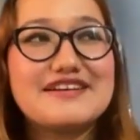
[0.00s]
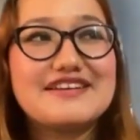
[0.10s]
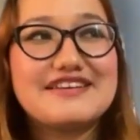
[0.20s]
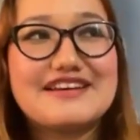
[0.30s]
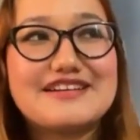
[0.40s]

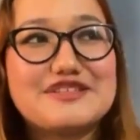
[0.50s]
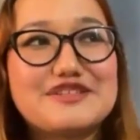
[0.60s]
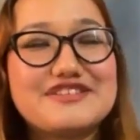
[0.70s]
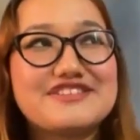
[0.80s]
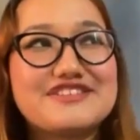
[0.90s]
yeah,
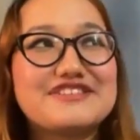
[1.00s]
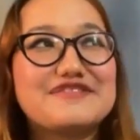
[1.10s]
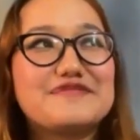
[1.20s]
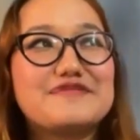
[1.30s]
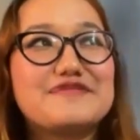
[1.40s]
just
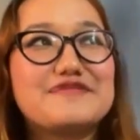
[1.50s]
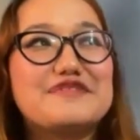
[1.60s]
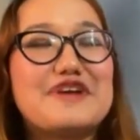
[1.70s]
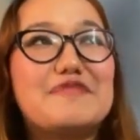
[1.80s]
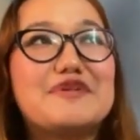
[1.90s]

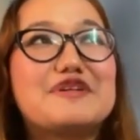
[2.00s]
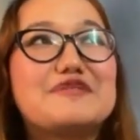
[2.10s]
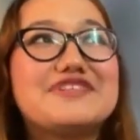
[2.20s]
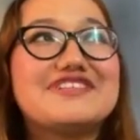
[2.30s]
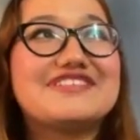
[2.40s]
wrapping up
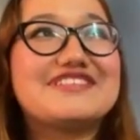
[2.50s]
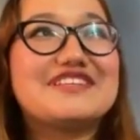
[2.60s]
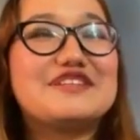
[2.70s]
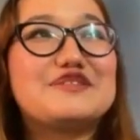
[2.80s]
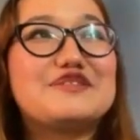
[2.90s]
this
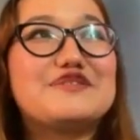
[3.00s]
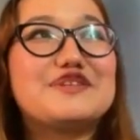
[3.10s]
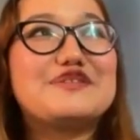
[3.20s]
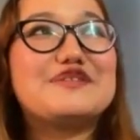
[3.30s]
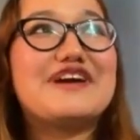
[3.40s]

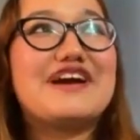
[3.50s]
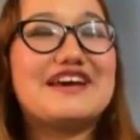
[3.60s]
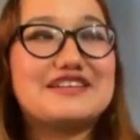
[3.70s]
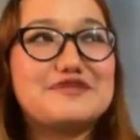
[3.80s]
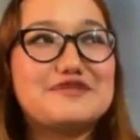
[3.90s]
interview
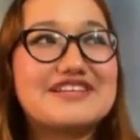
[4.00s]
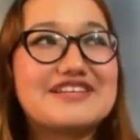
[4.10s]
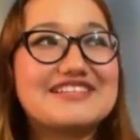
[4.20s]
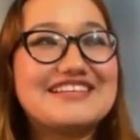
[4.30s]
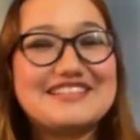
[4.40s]
and
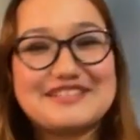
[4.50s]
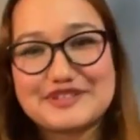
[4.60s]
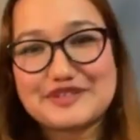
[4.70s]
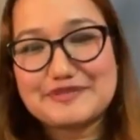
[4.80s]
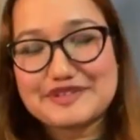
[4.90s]
especially in
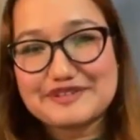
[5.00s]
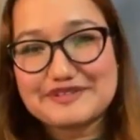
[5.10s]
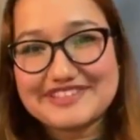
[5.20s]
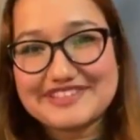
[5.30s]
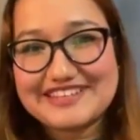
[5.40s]
terms of
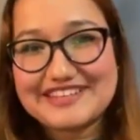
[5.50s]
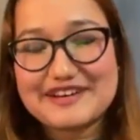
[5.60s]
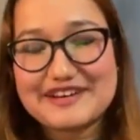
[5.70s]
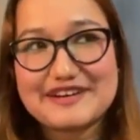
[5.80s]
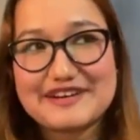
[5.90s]
the
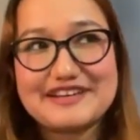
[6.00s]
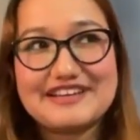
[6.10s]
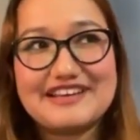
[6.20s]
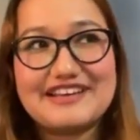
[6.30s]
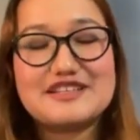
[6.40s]
uh,
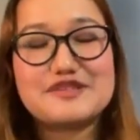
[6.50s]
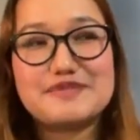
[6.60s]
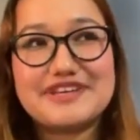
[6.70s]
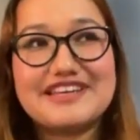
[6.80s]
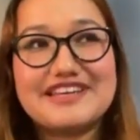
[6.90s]

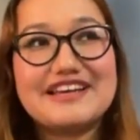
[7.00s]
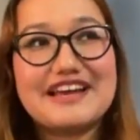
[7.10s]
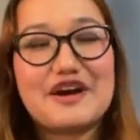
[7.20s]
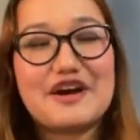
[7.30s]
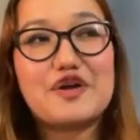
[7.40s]
speaking
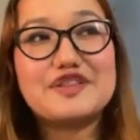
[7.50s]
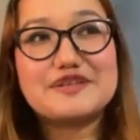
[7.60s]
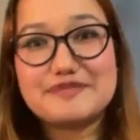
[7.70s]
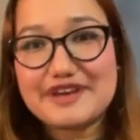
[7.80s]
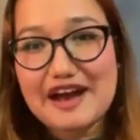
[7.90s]
on the
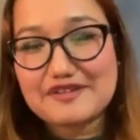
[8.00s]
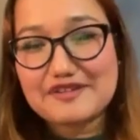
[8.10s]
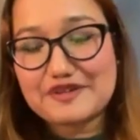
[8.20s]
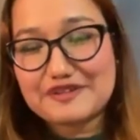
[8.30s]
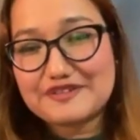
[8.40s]
behalf
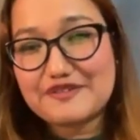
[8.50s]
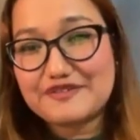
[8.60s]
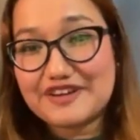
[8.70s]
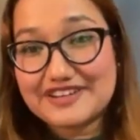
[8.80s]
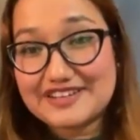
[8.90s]
of
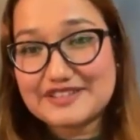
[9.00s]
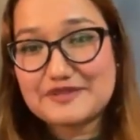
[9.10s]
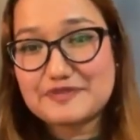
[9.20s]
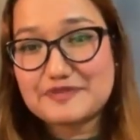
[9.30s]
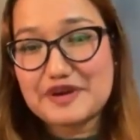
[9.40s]

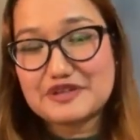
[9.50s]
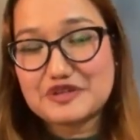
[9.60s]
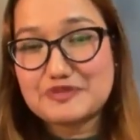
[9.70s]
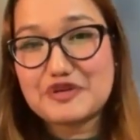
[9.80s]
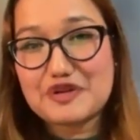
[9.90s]
various uh,
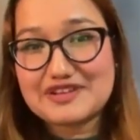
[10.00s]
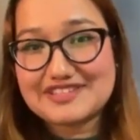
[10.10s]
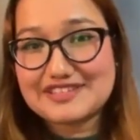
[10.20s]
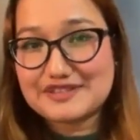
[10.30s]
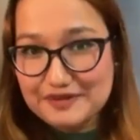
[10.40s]

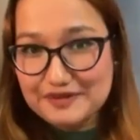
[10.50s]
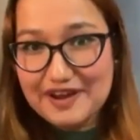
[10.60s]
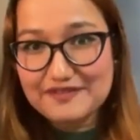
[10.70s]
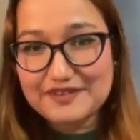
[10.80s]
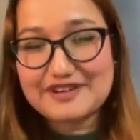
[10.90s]
tuberculosis
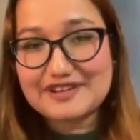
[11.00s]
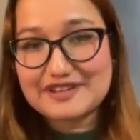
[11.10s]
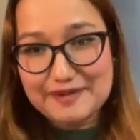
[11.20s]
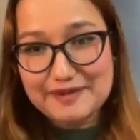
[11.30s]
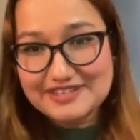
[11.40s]
survivor
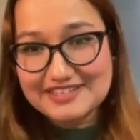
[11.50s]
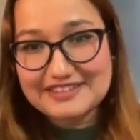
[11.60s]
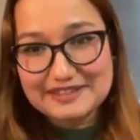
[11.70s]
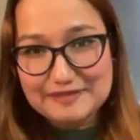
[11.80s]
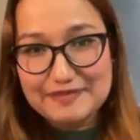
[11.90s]
especially in
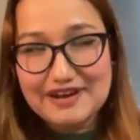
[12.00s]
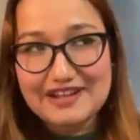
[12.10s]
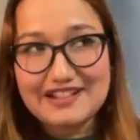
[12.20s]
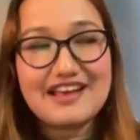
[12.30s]
the nepal